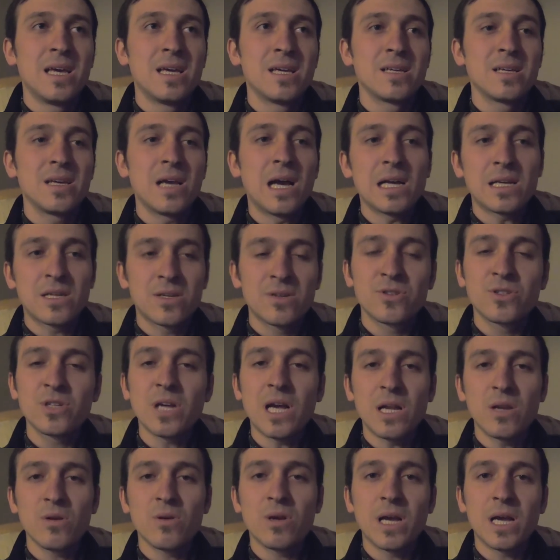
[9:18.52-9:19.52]
yeah, I
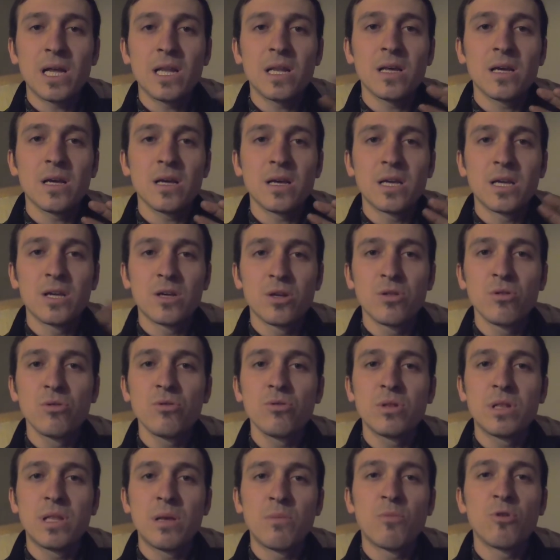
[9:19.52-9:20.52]
try to kind of
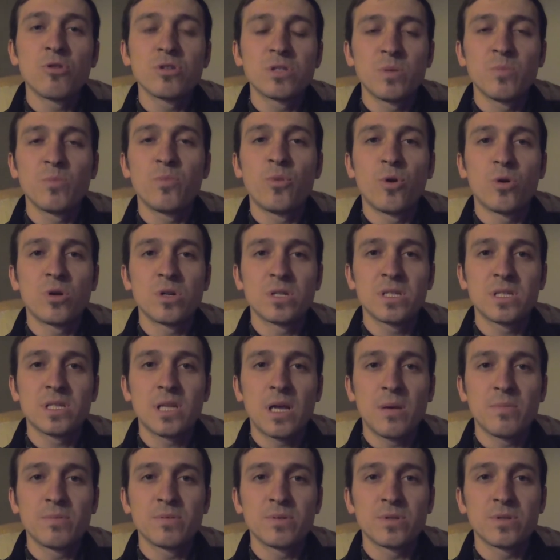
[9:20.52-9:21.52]
include the most important
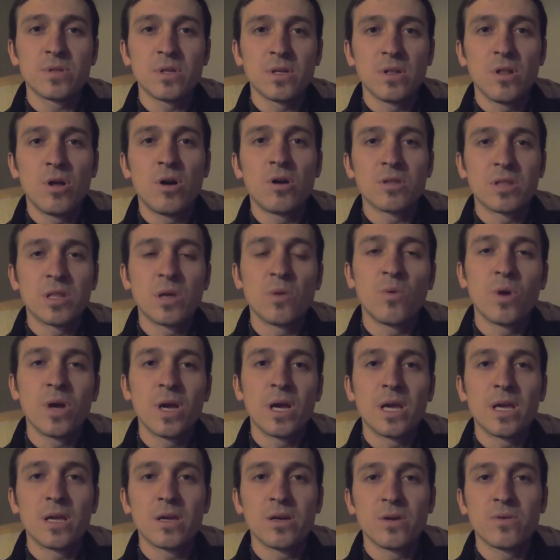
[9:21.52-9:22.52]
steps along the
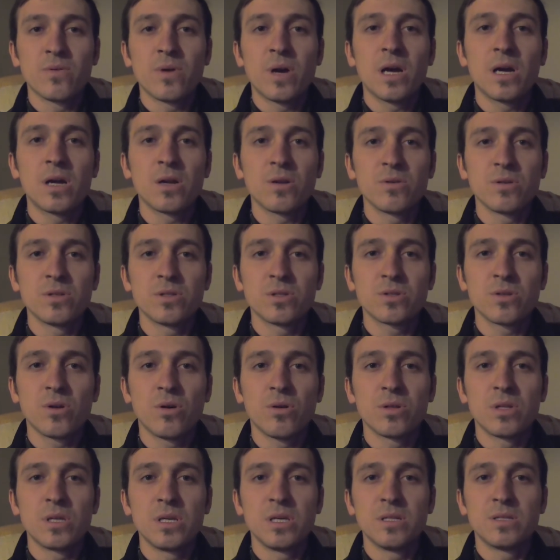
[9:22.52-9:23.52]
way, you know, how to
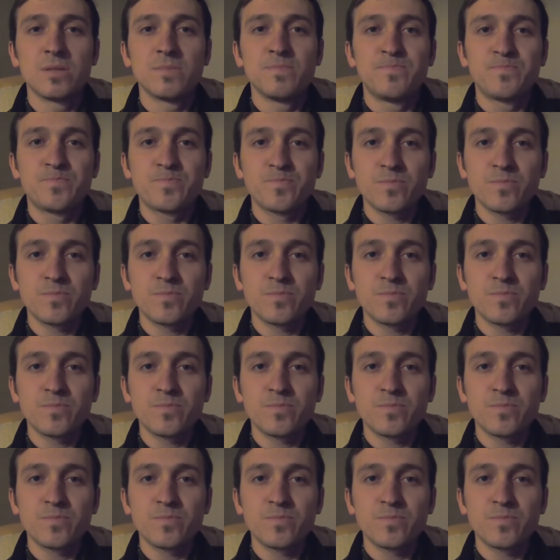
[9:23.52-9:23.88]
install these.